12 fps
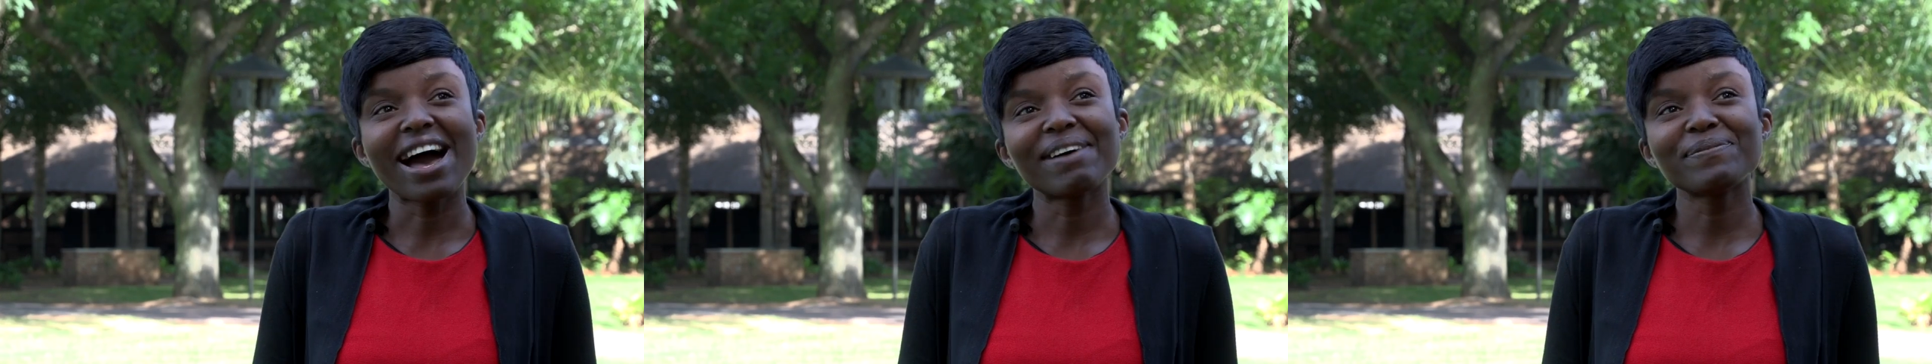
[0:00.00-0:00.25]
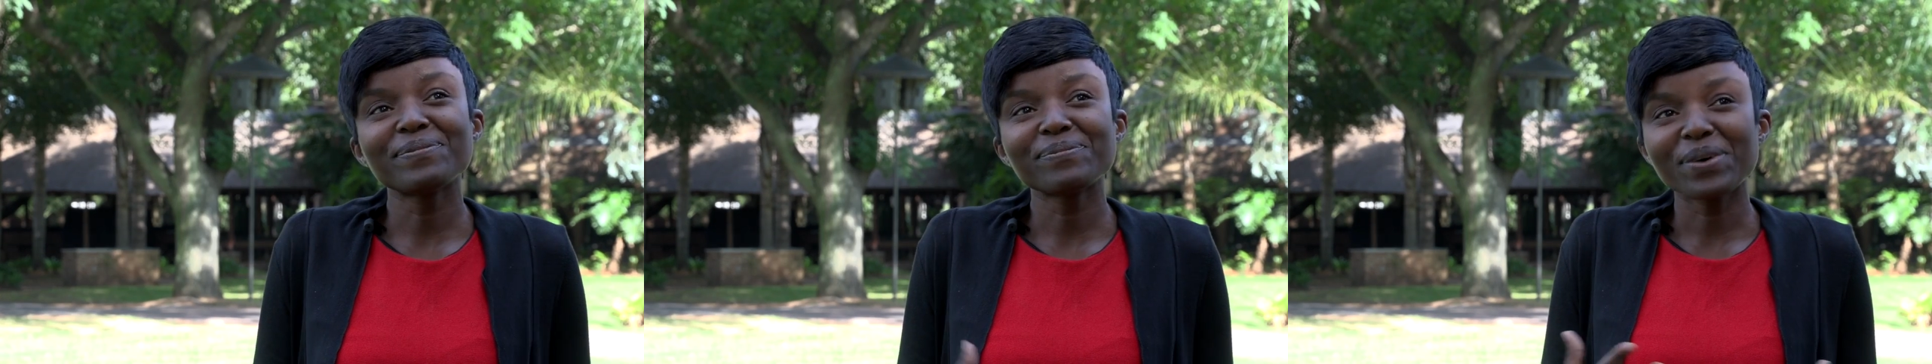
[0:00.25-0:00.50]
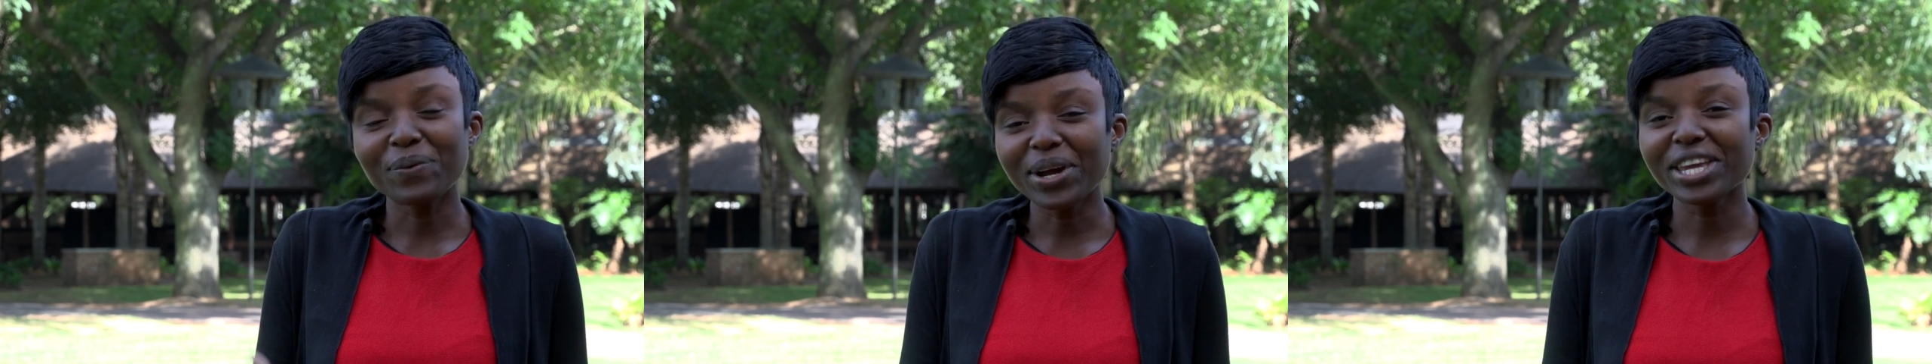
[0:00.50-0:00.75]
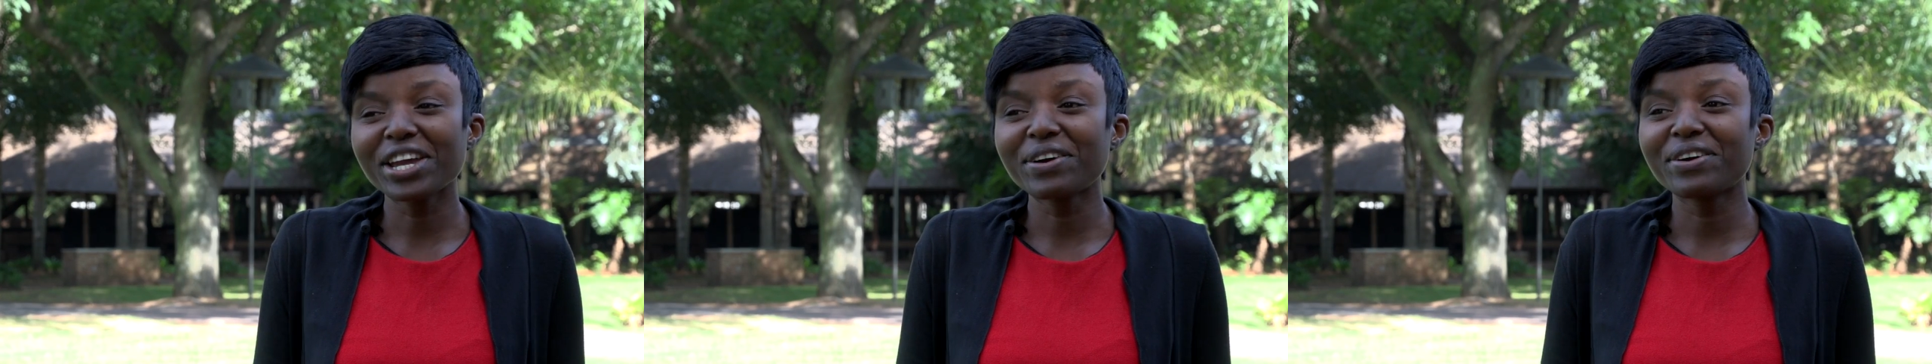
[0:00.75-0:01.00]
I'm
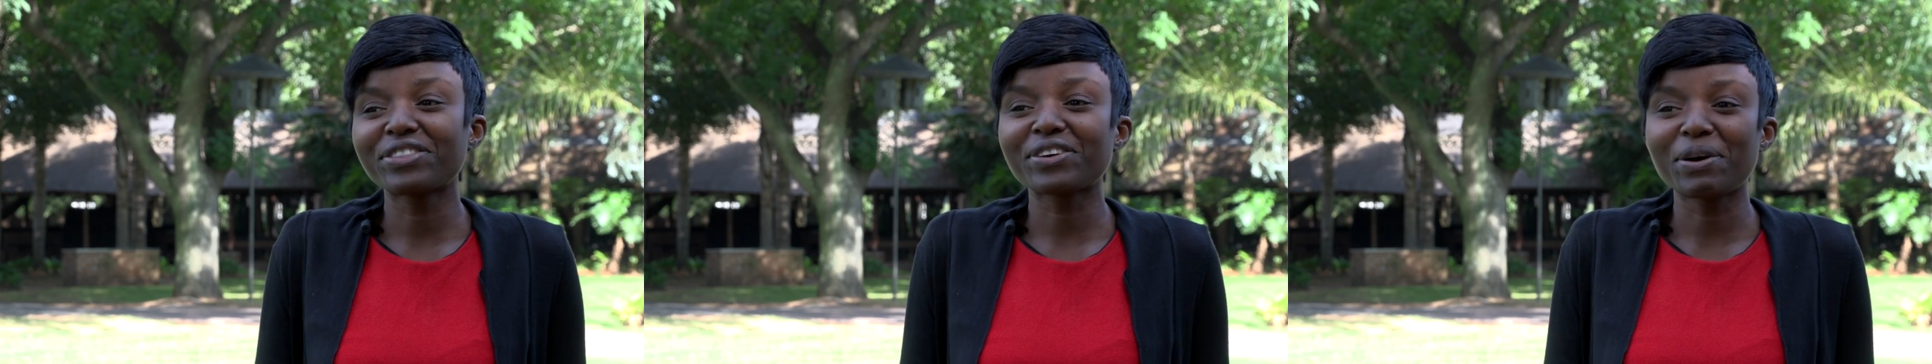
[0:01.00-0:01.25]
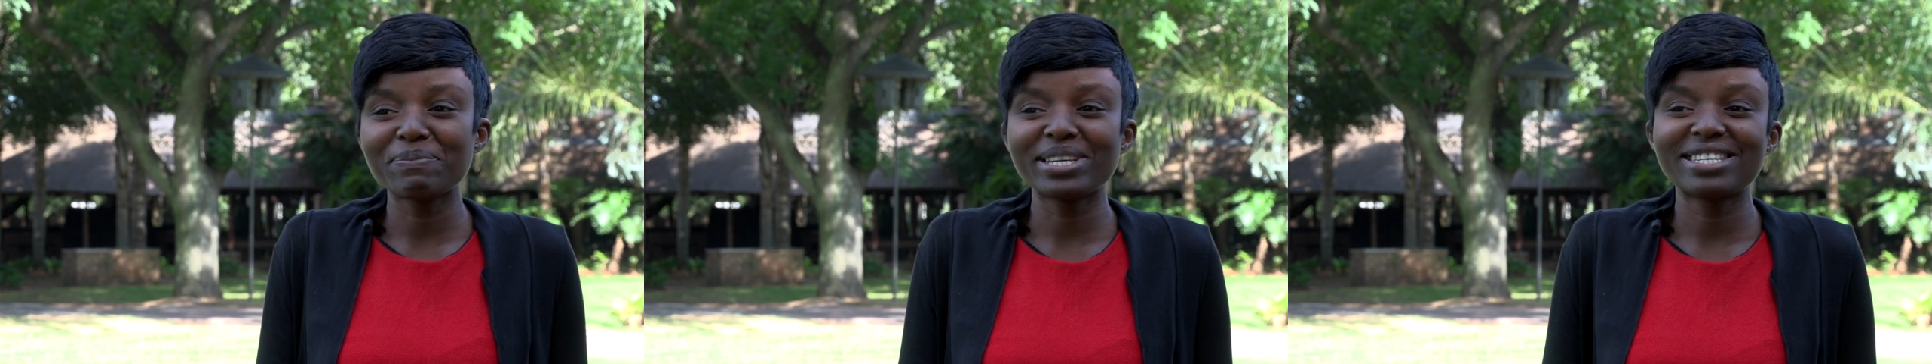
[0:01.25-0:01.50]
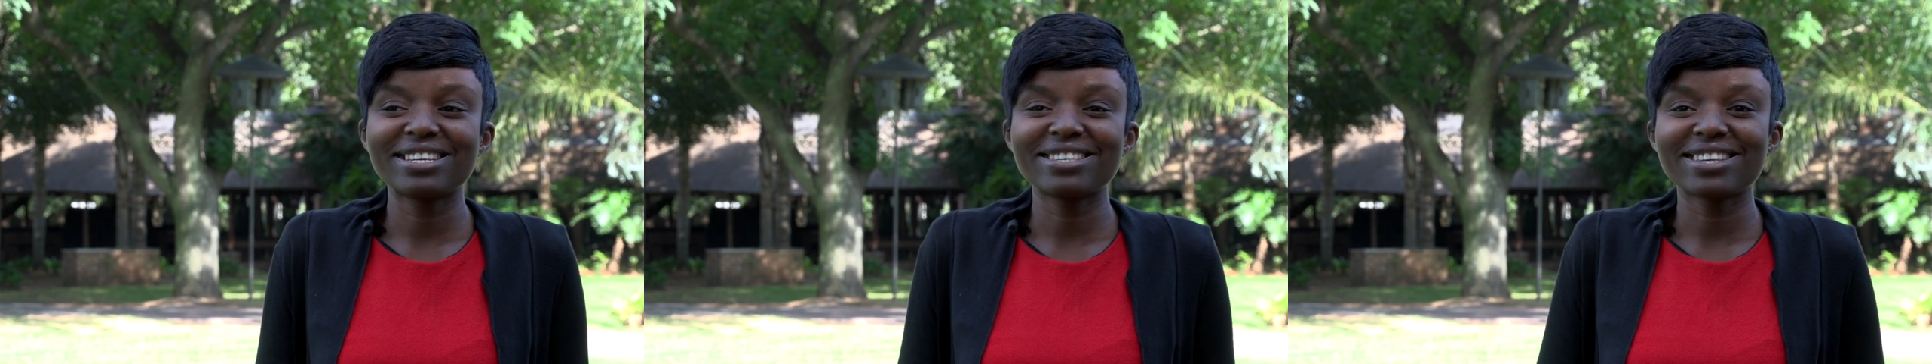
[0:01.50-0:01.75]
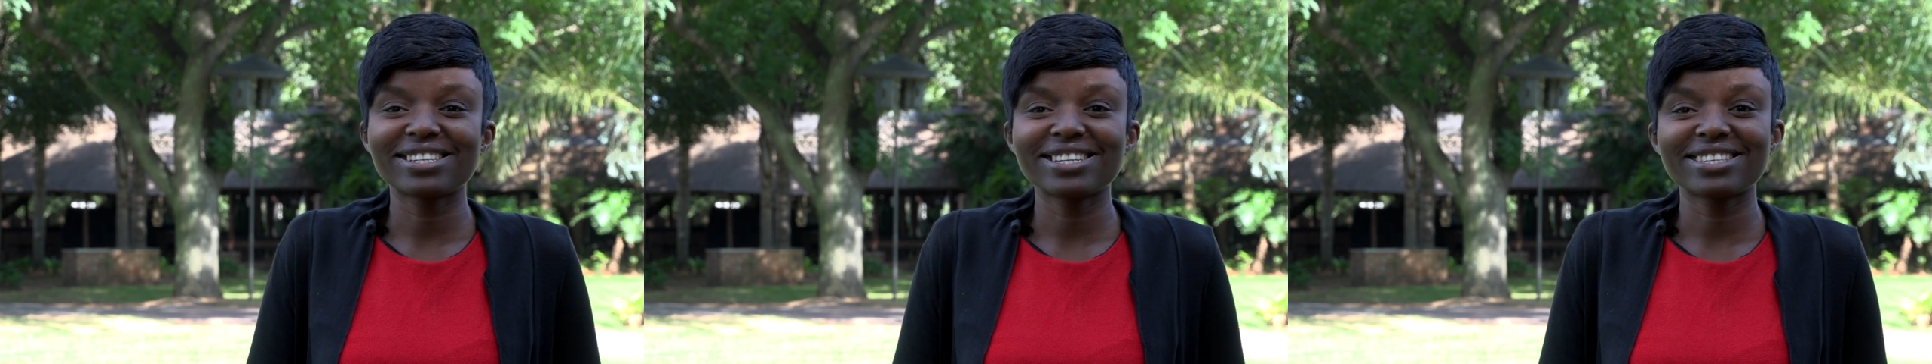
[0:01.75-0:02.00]
working with committees such